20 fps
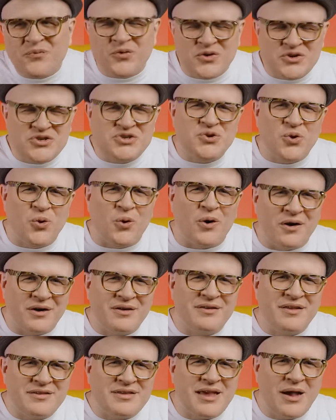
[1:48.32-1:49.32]
for
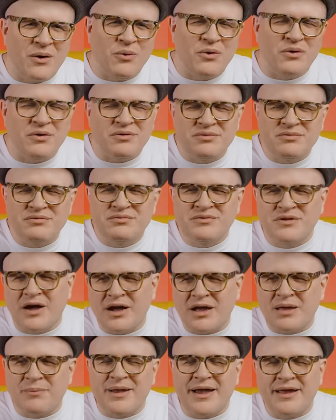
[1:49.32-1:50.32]
short, that's how we'll
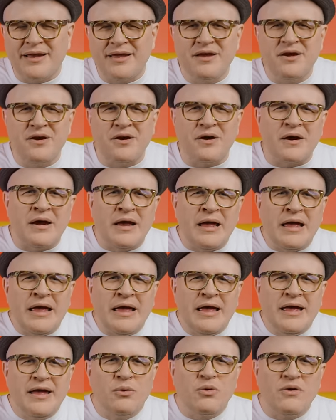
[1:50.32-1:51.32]
talk about it here
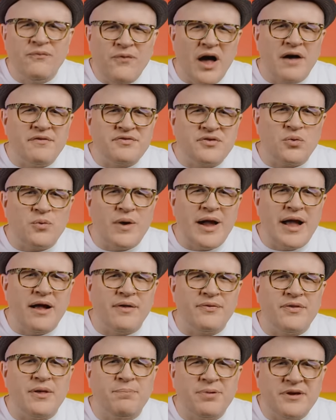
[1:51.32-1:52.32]
revolves
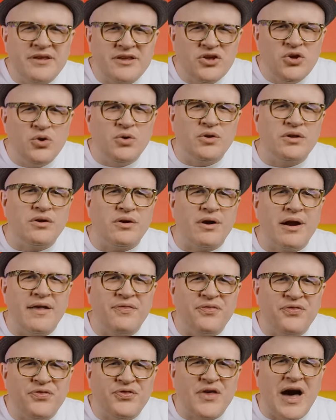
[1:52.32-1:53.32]
around the peculiar
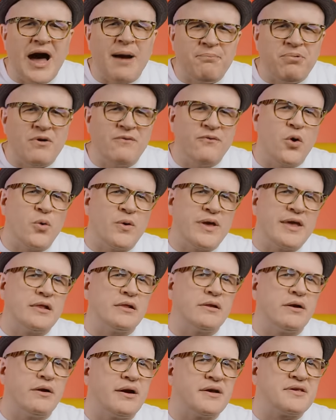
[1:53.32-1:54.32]
and thought
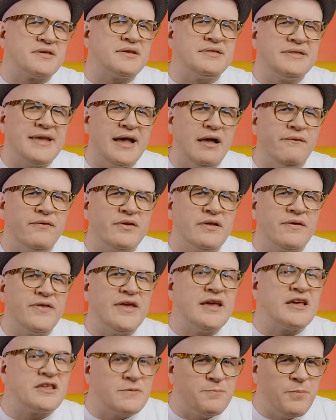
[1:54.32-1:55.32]
provoking lyrics that delve into
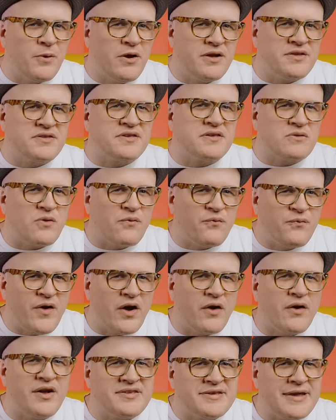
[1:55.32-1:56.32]
the experiences of
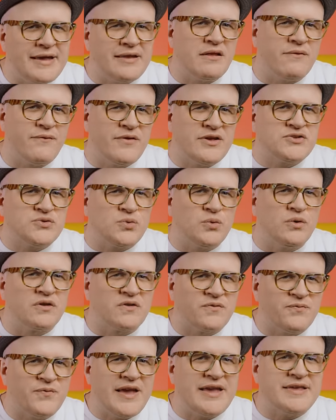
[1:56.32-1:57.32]
various
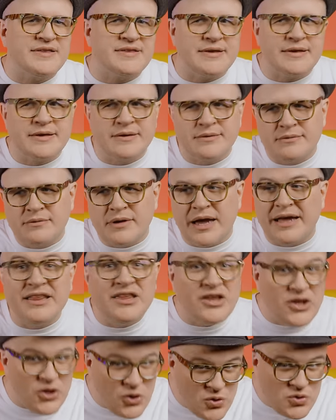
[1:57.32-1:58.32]
individuals facing
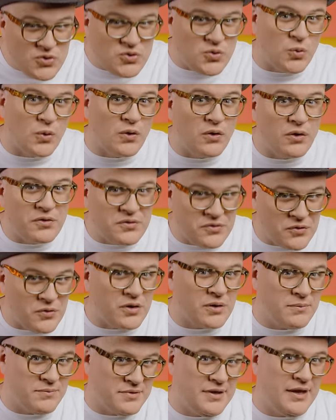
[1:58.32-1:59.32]
unusual
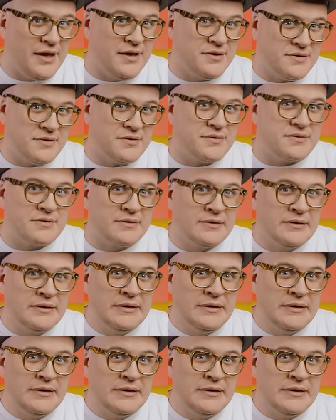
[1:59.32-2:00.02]
circumstances.